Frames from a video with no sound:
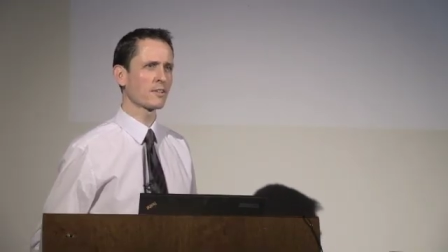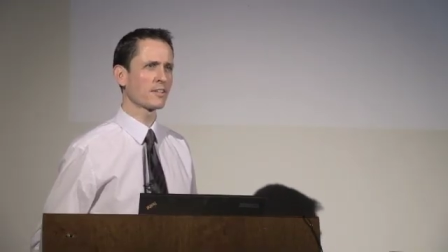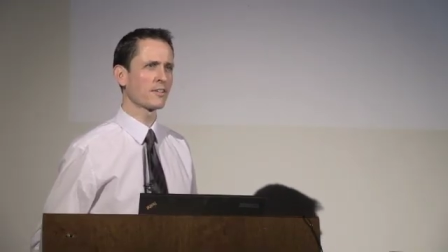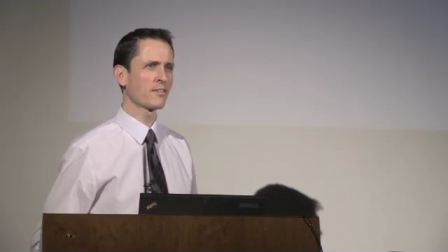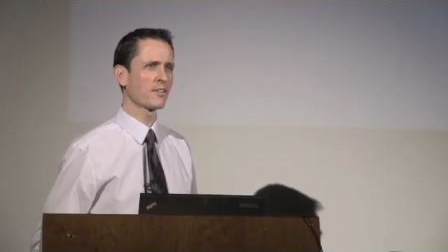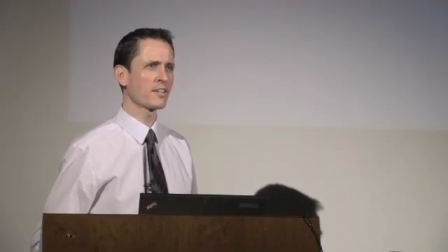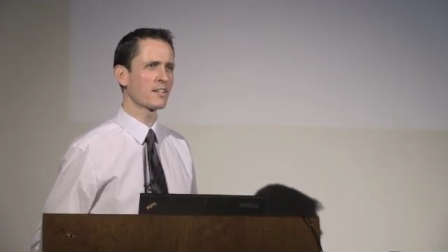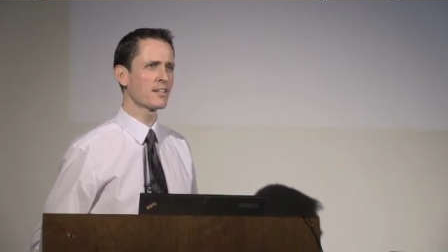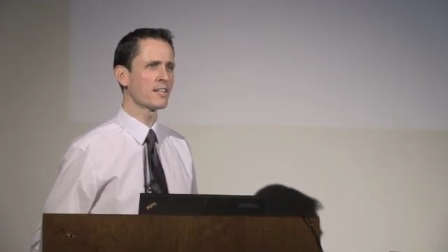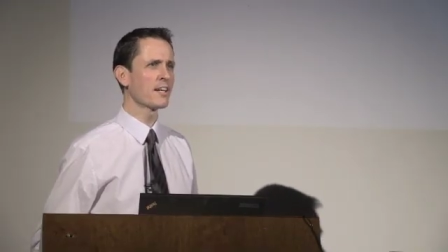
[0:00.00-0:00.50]
and I
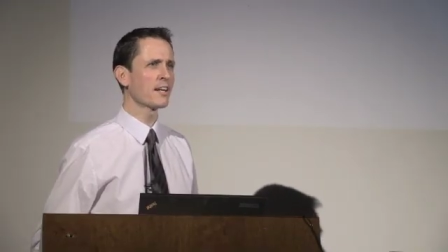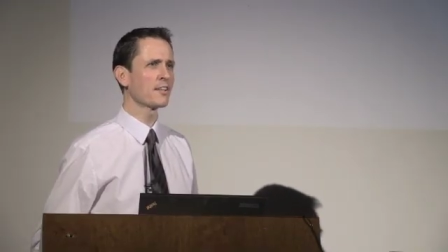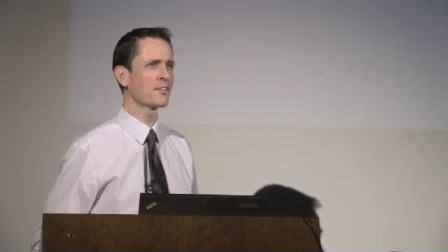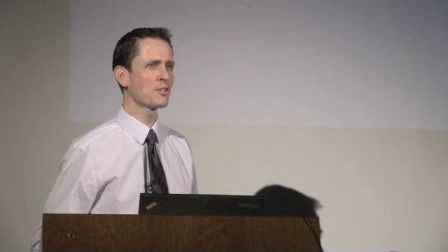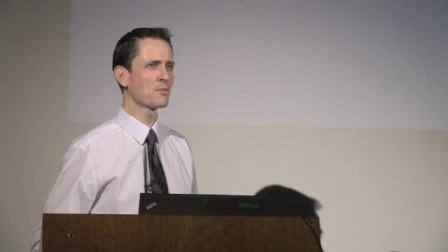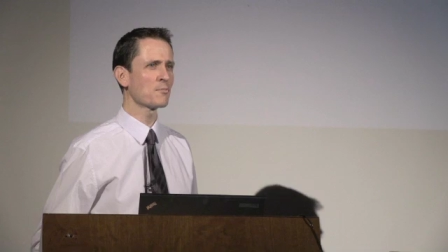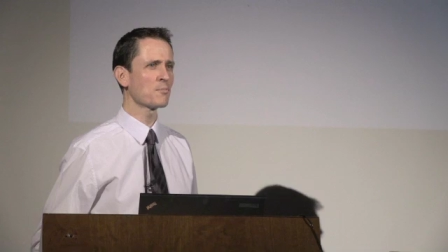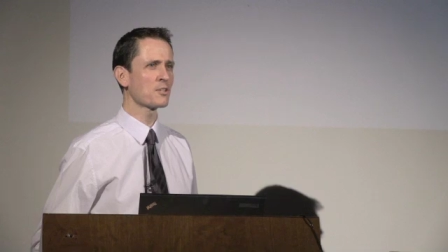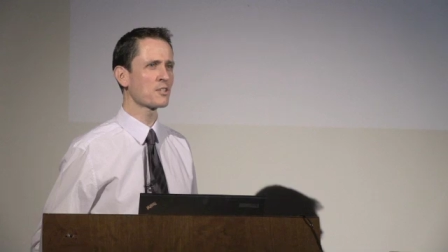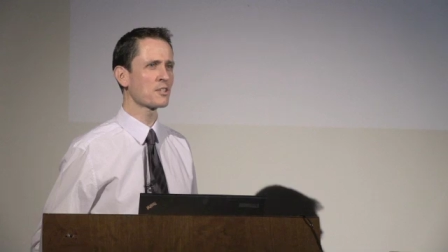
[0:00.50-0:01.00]
think he had the
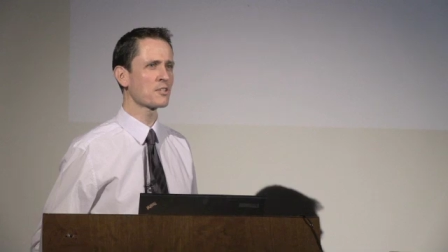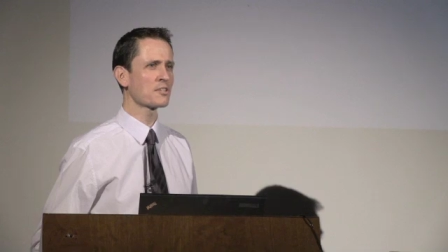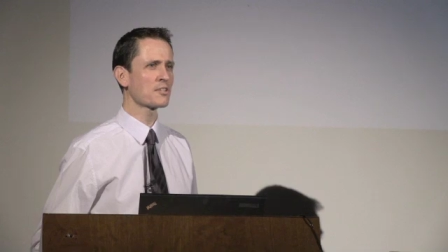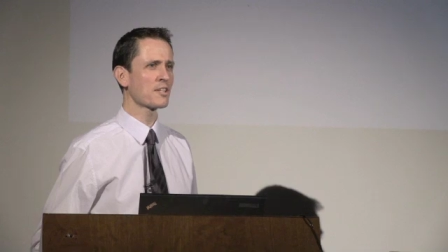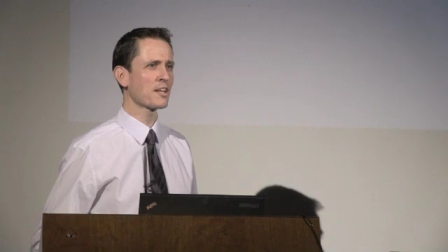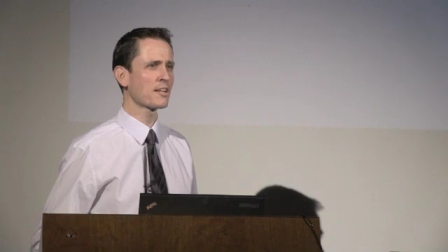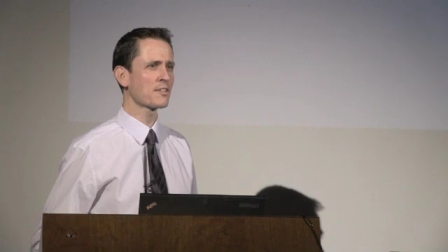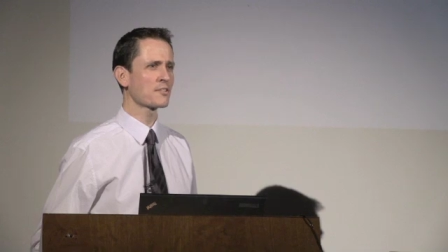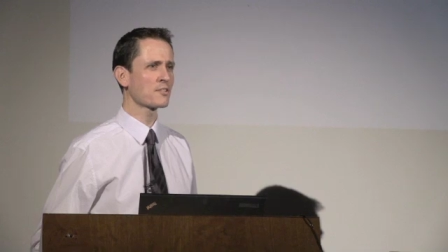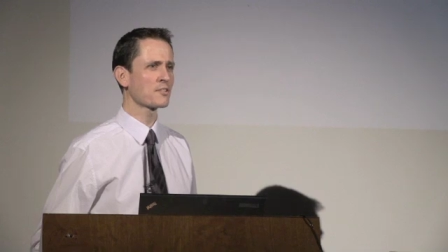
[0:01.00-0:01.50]
ambitious
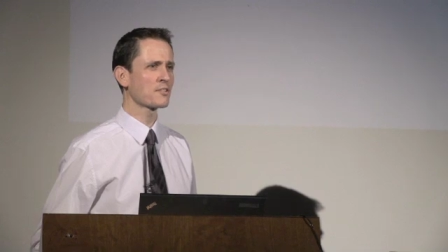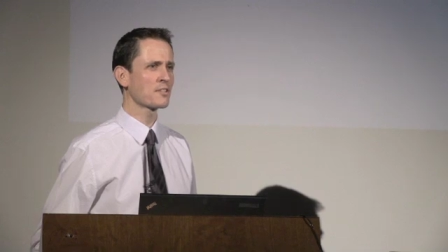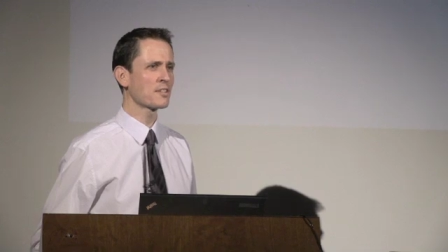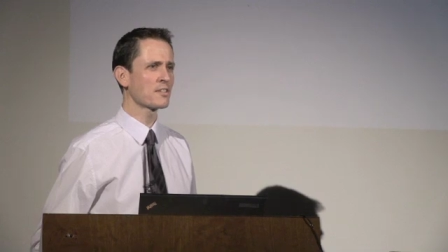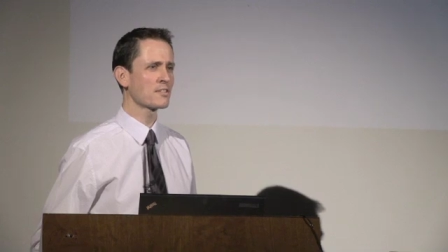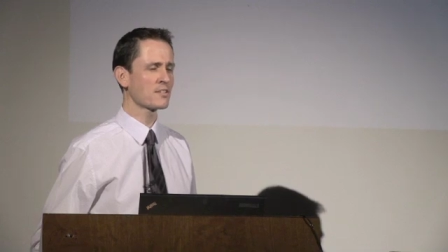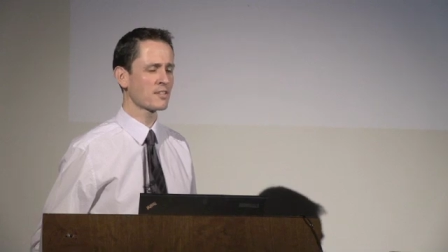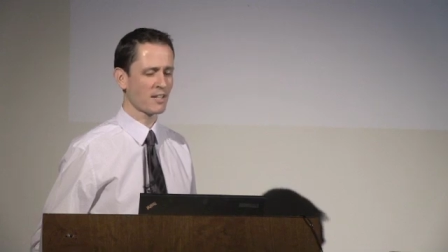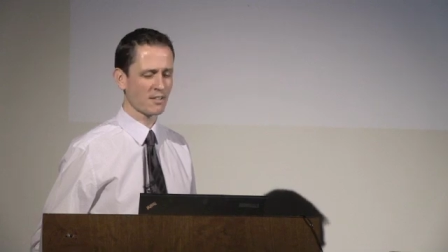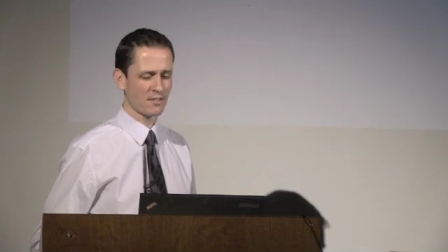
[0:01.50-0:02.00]
task because
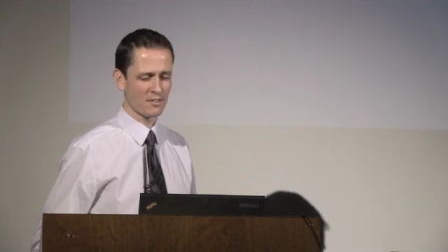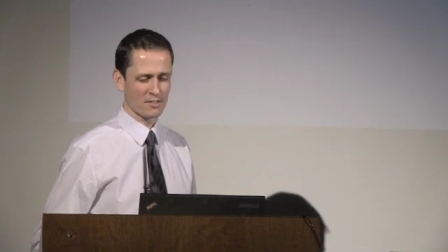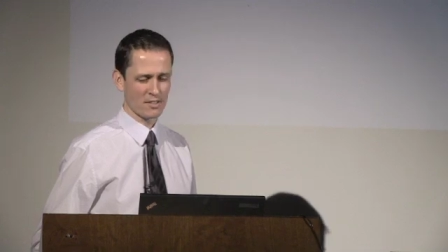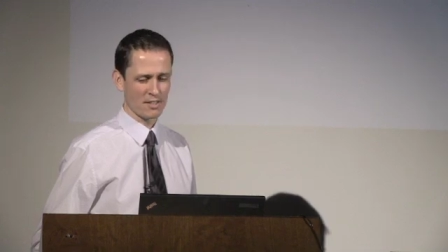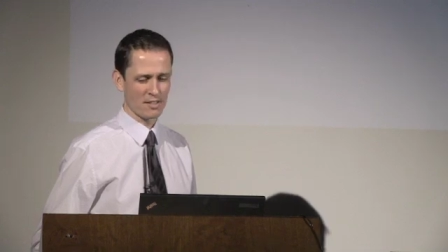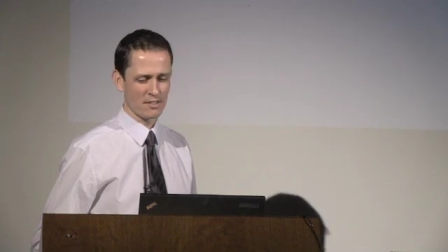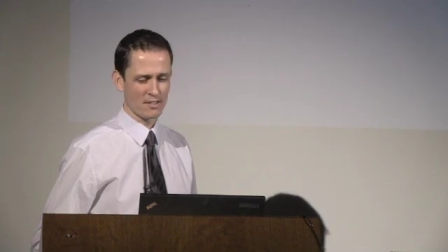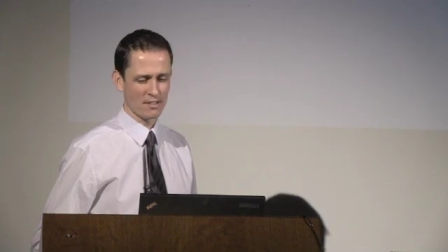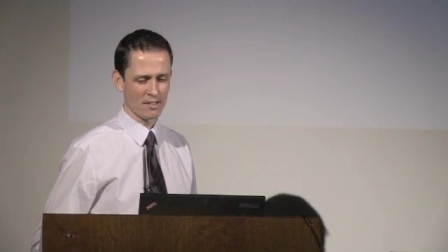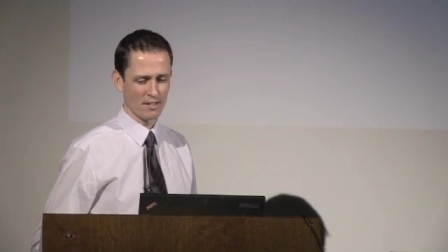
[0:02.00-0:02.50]
he's set the
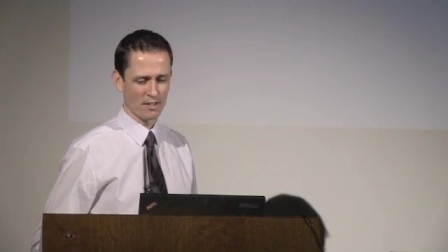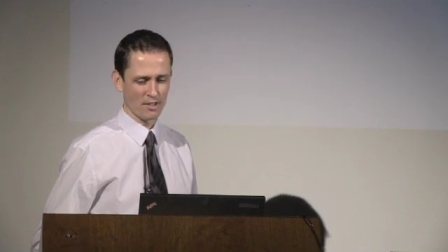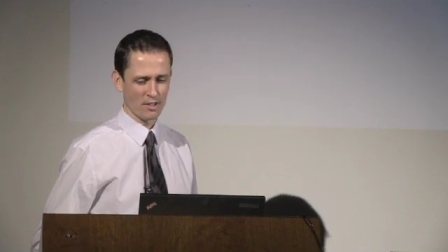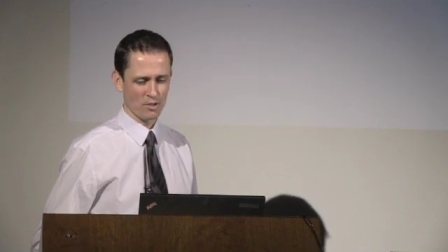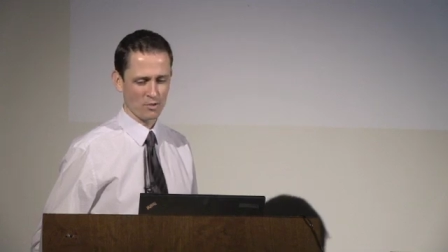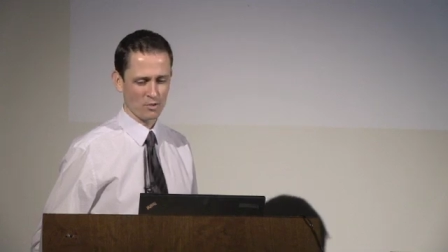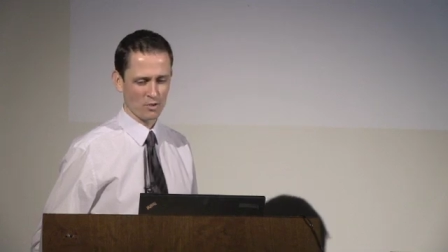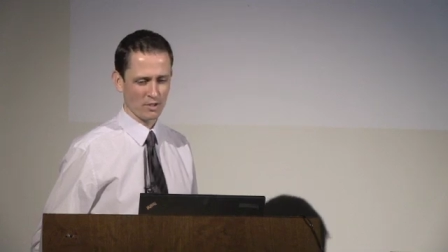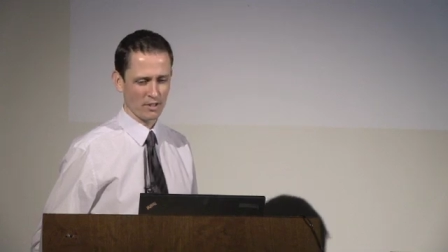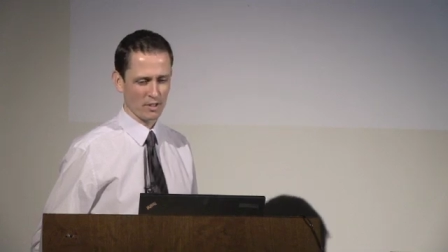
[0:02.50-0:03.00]
scene
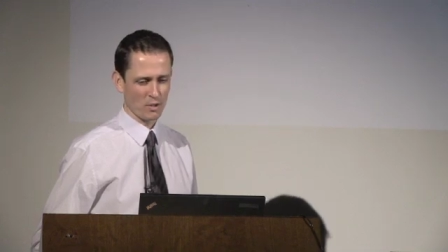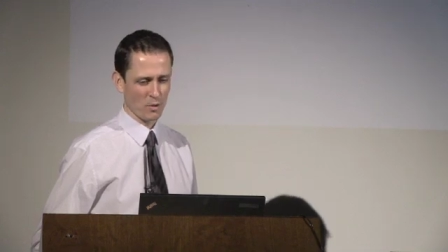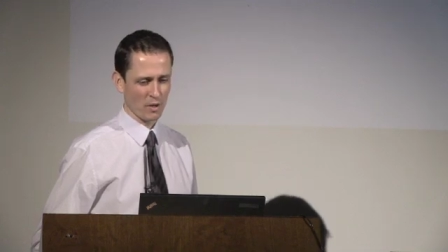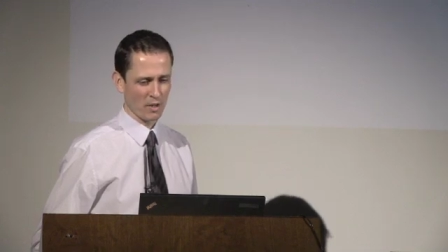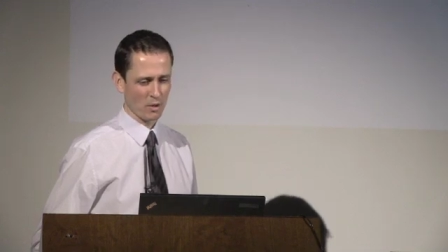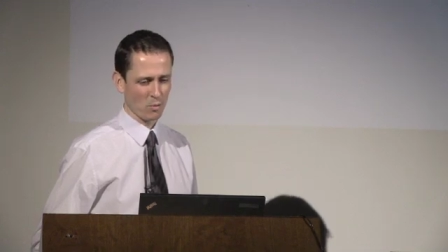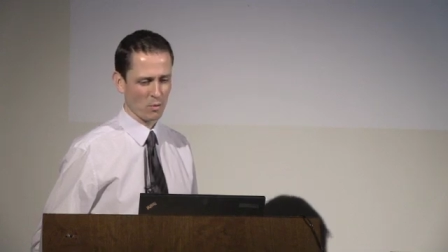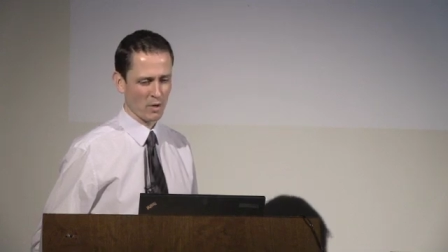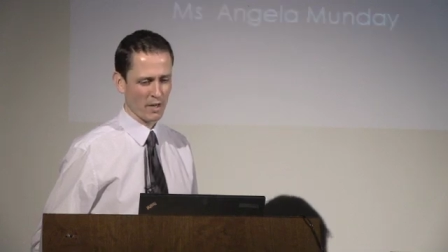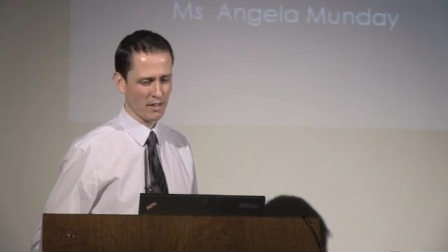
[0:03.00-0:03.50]
really
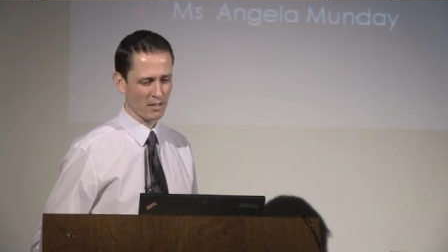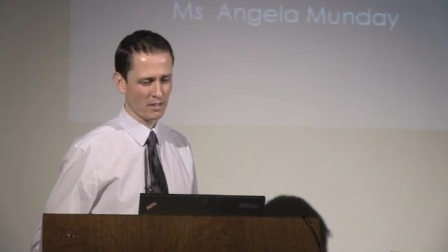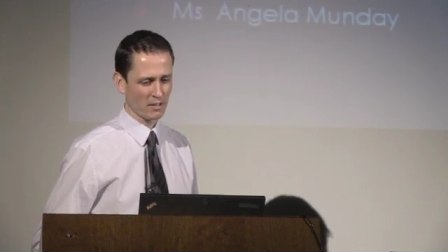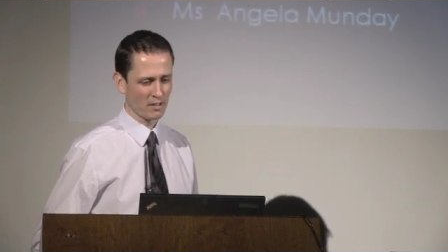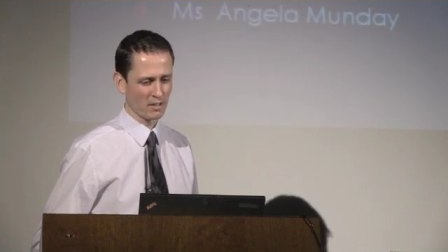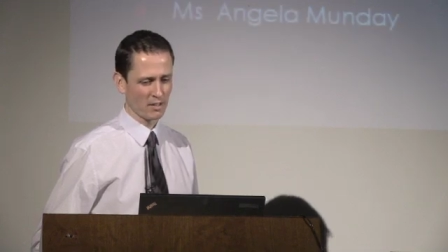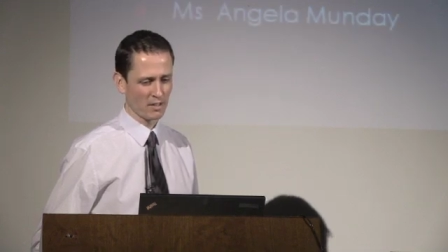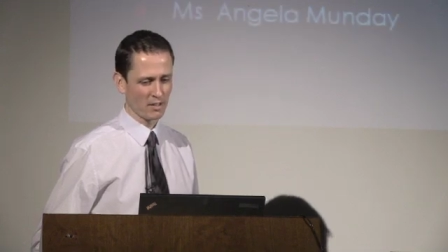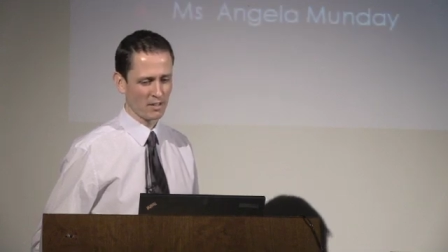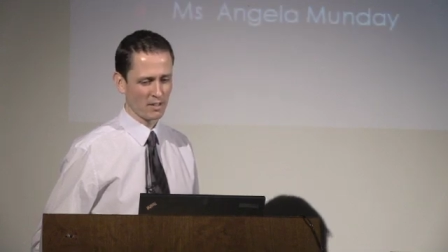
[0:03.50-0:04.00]
quite well.